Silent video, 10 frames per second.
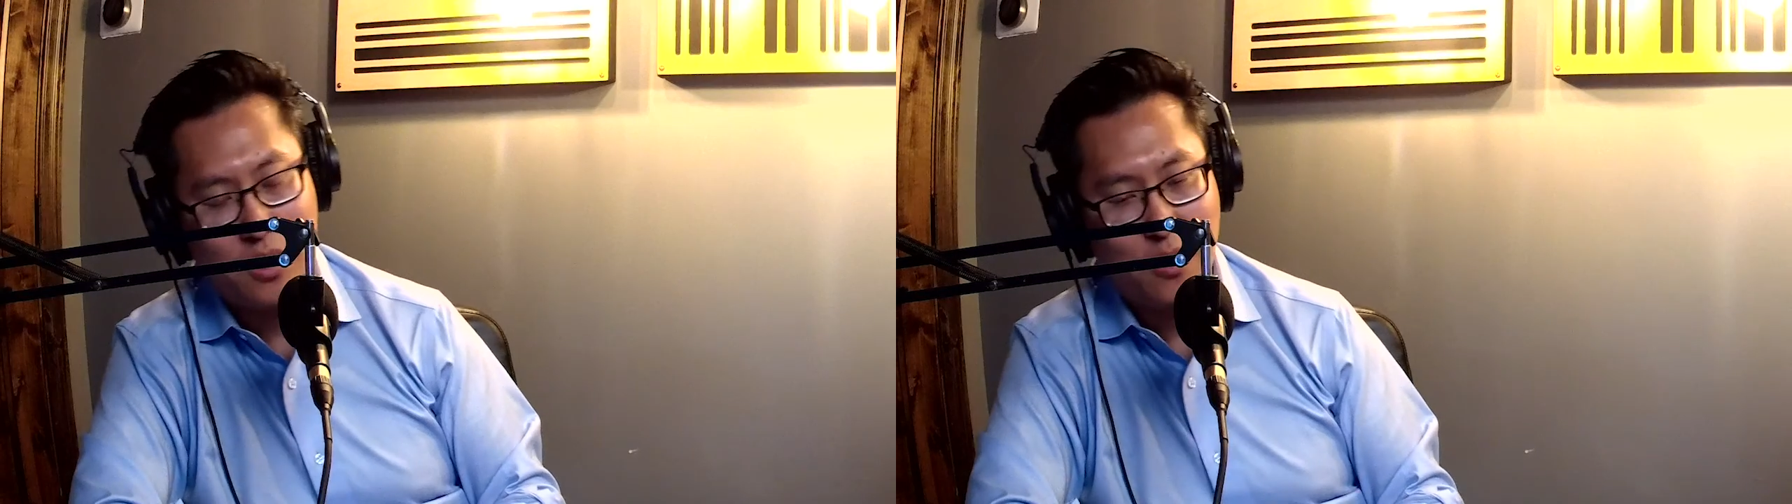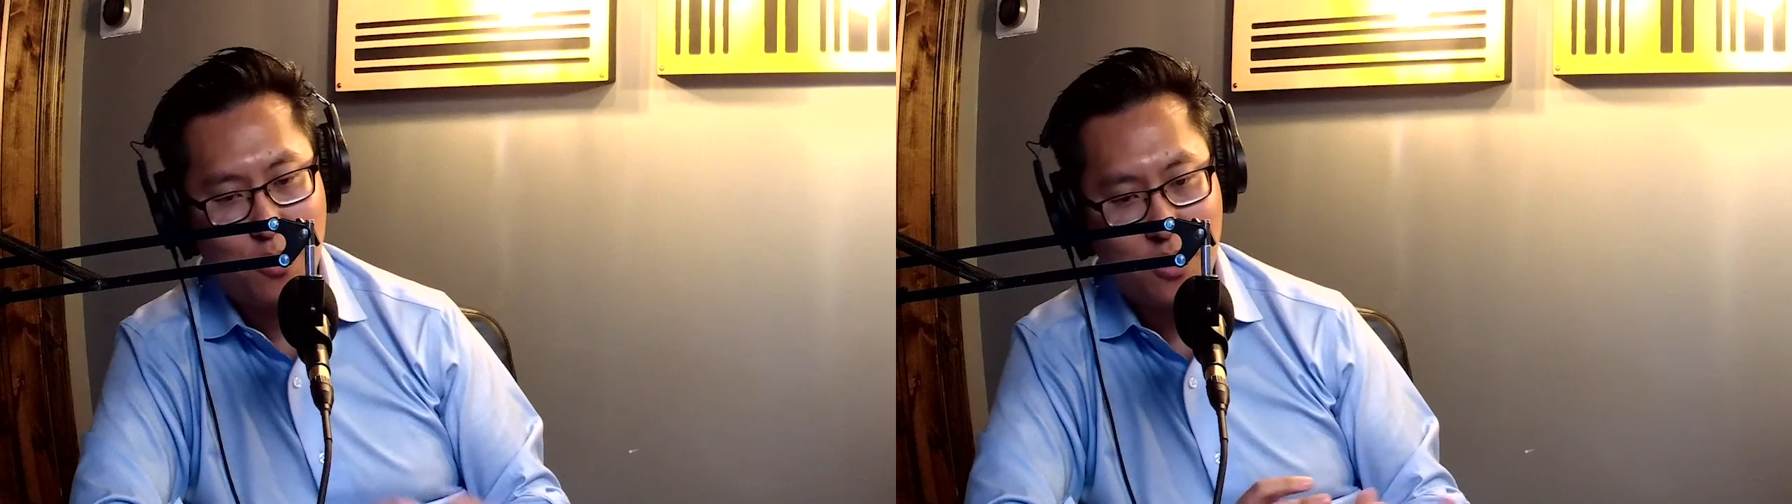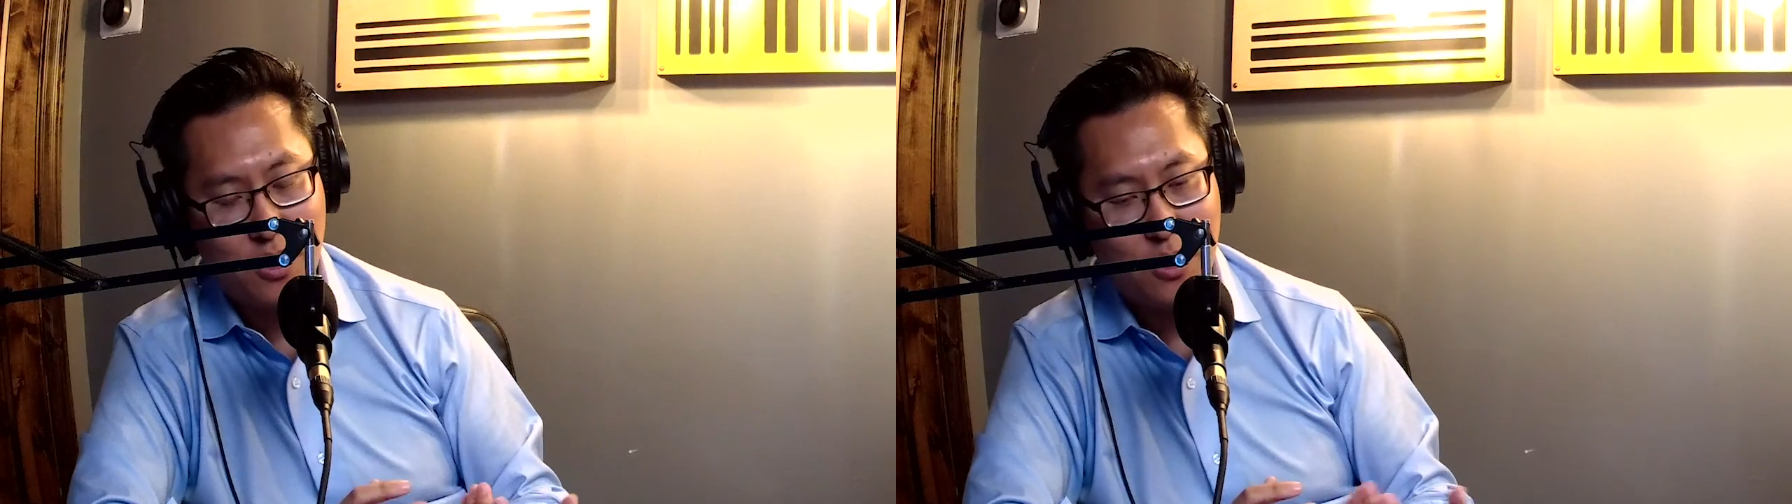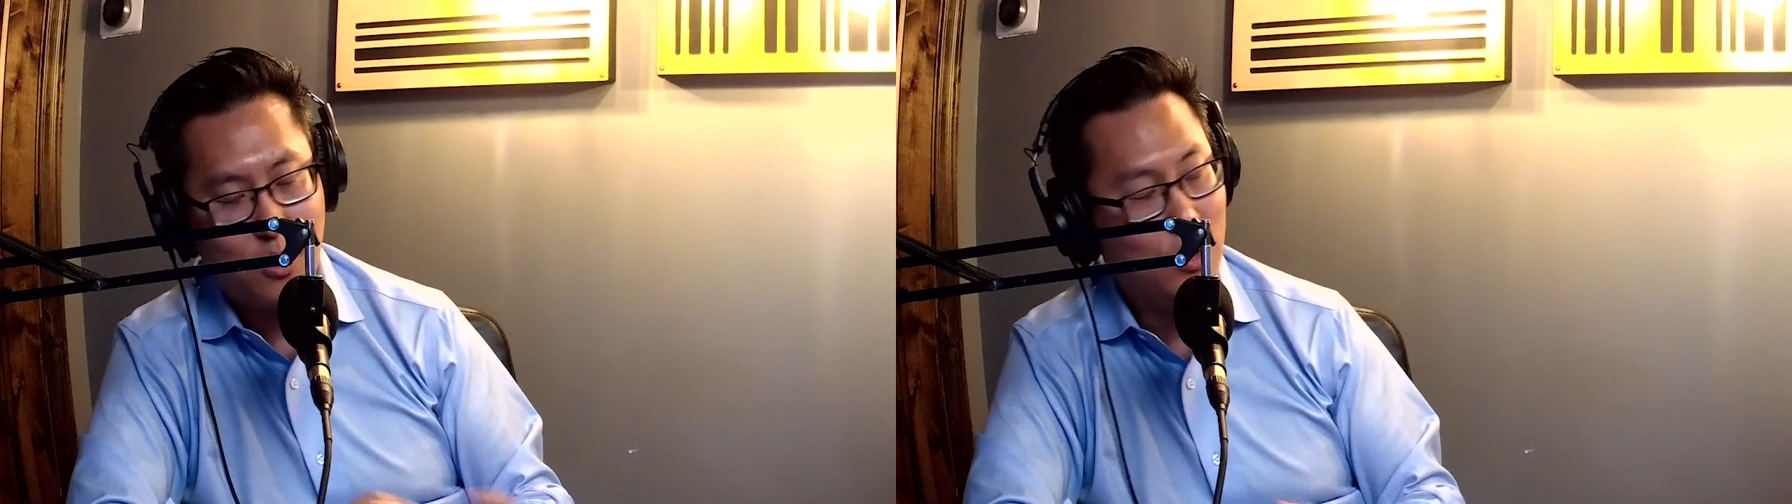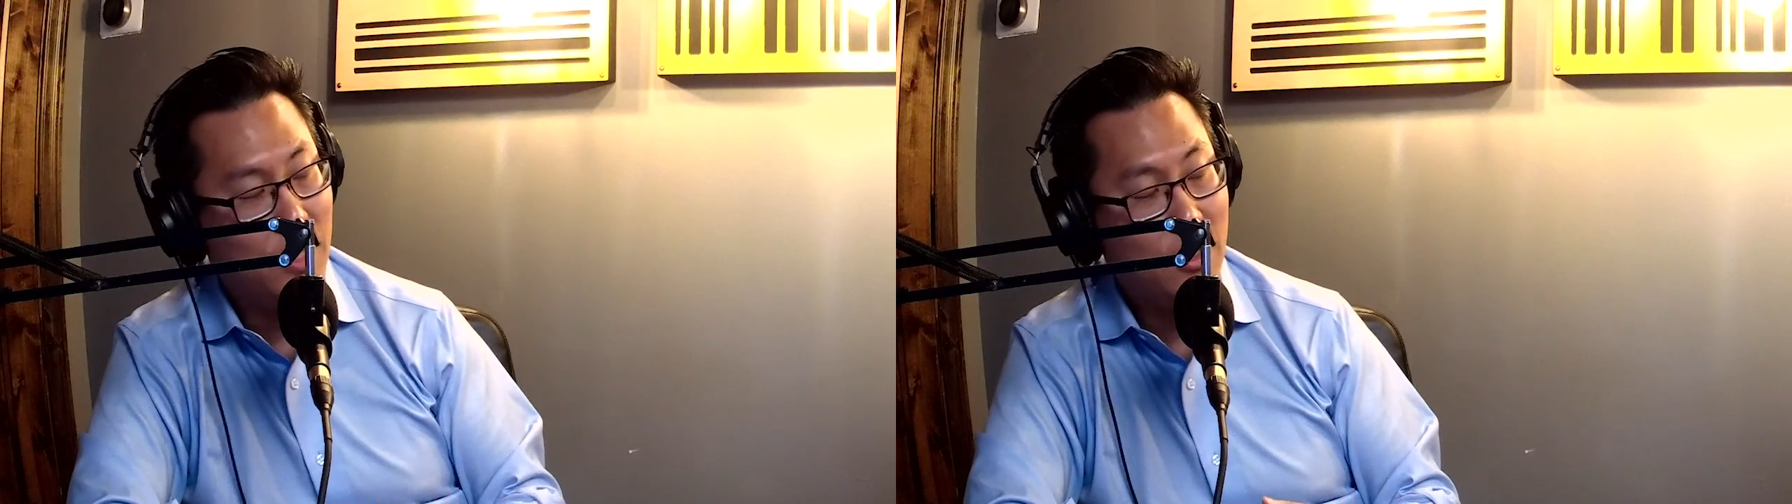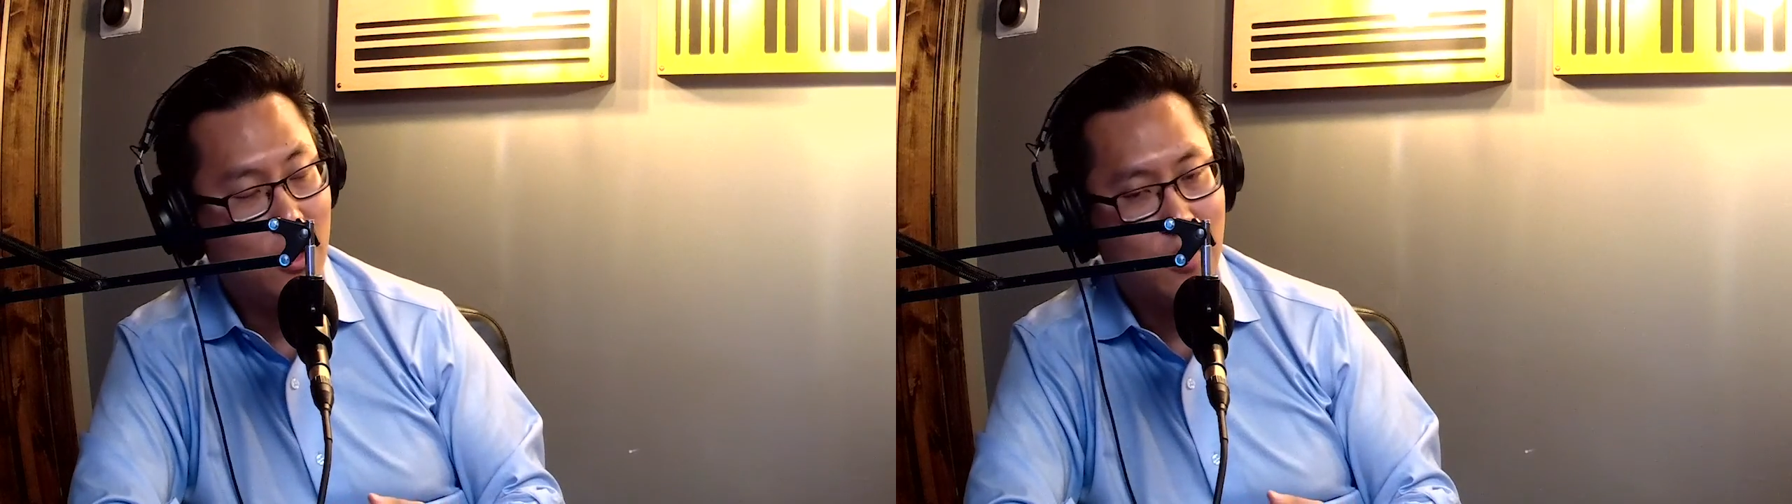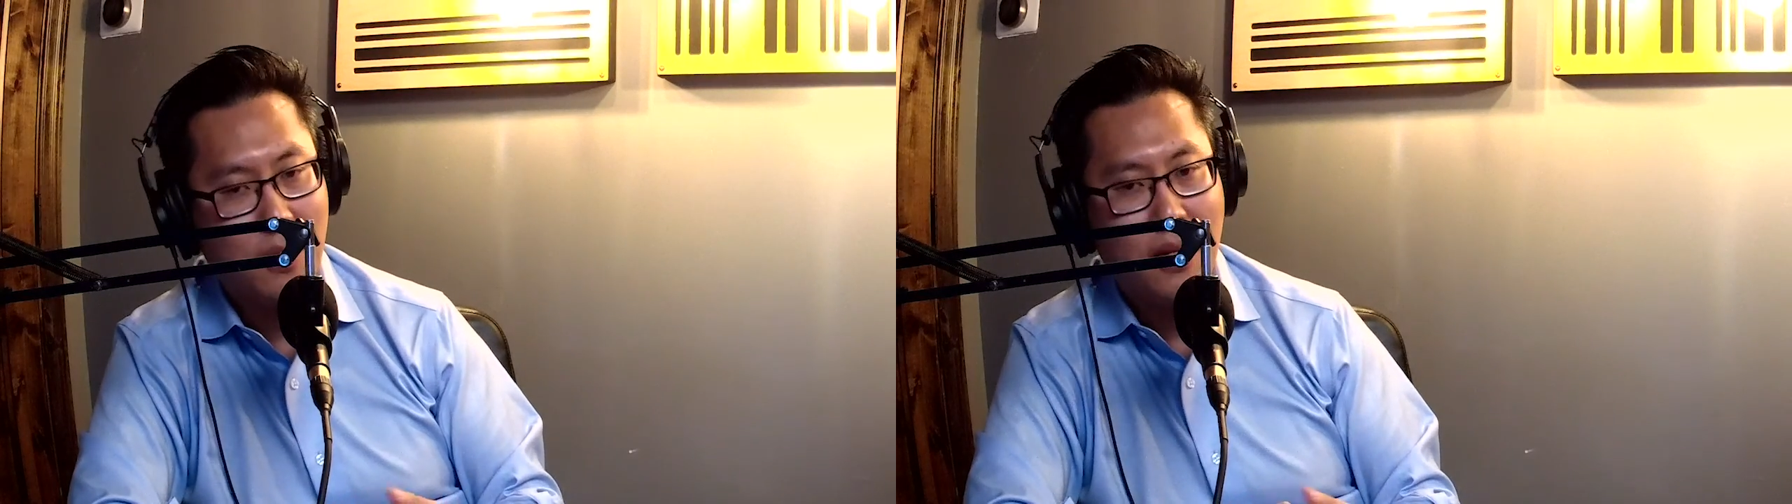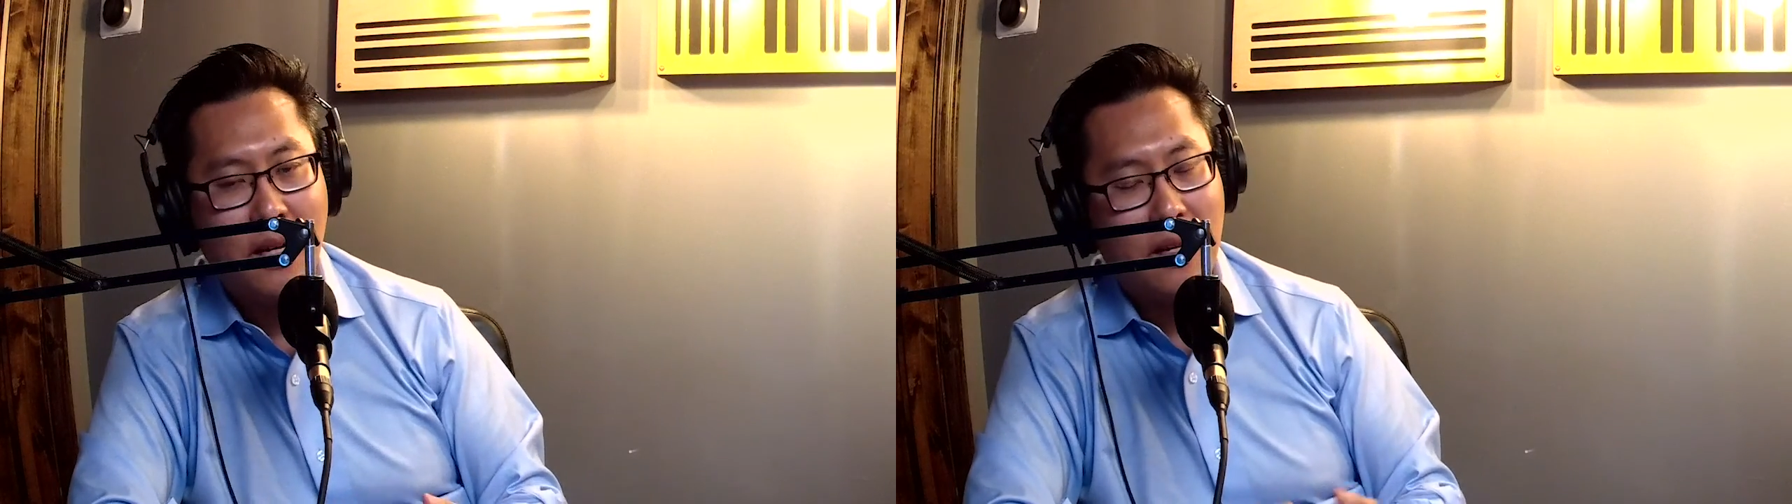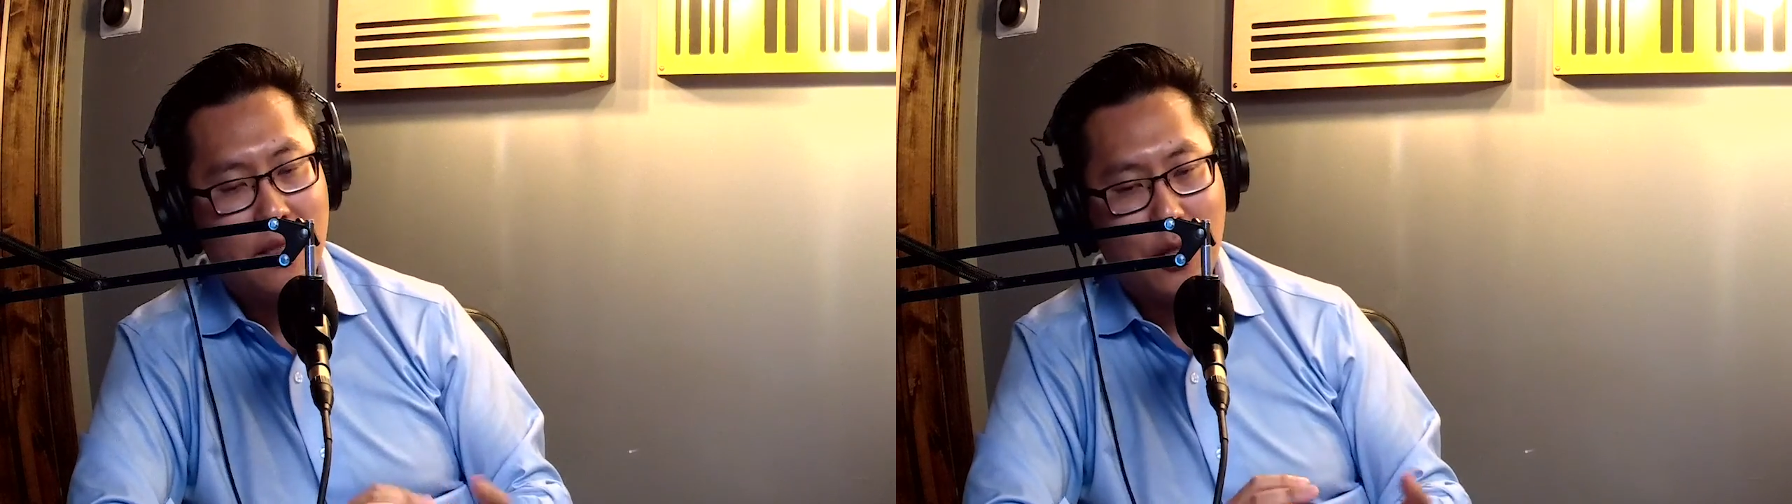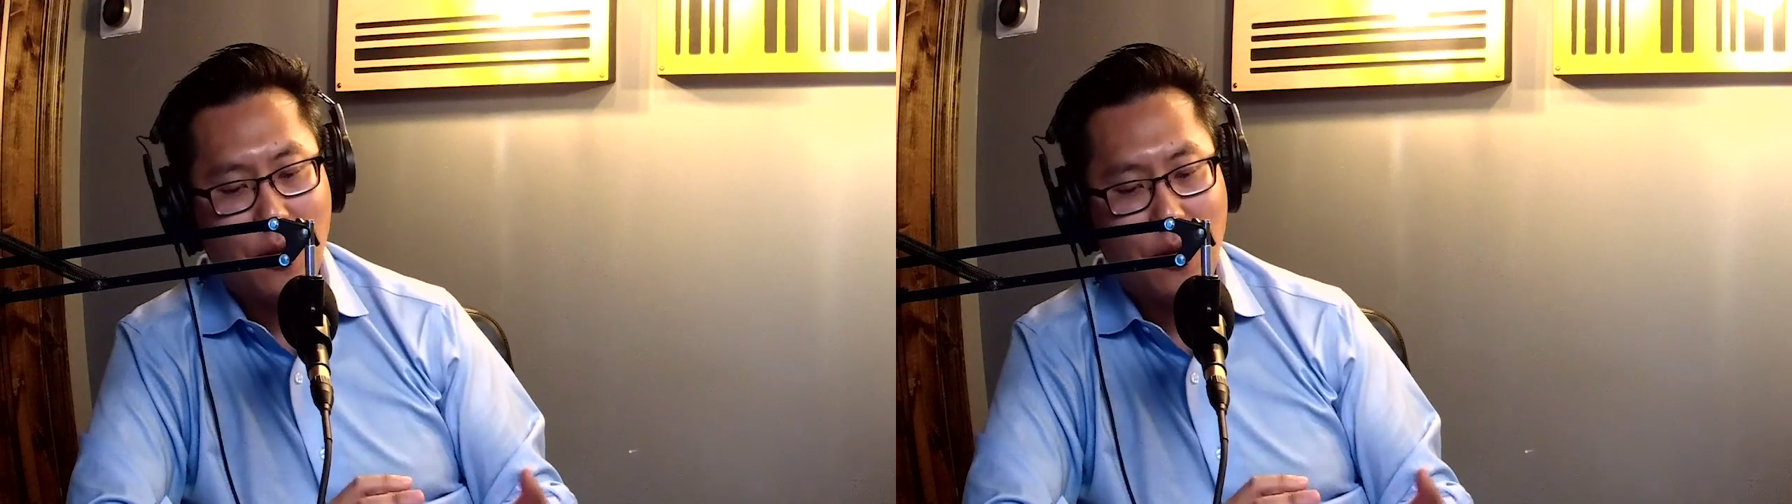whenever you need to. Mm-hmm.